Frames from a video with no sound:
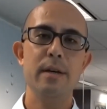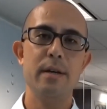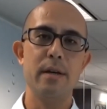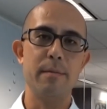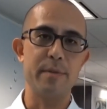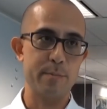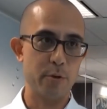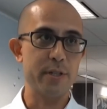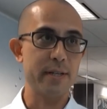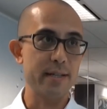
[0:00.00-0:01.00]
This
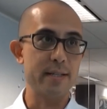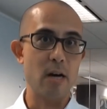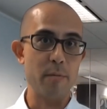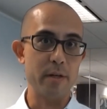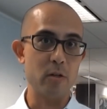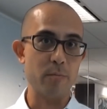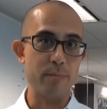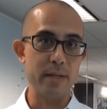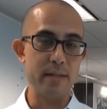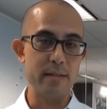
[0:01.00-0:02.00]
project has now been
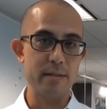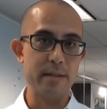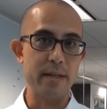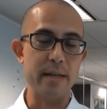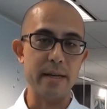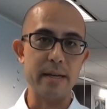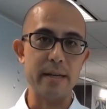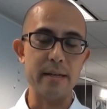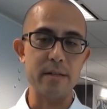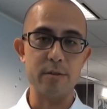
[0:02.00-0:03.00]
completed,
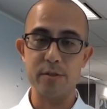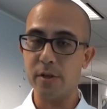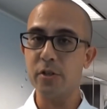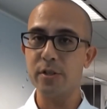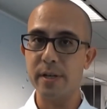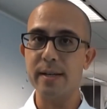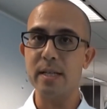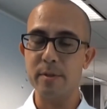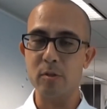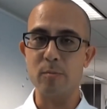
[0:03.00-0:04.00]
and construction site has
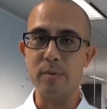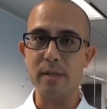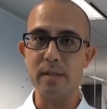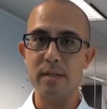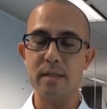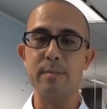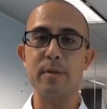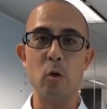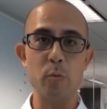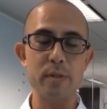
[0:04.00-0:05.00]
been completed, it's been
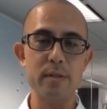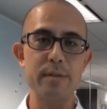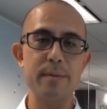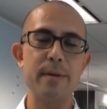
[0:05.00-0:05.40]
opened,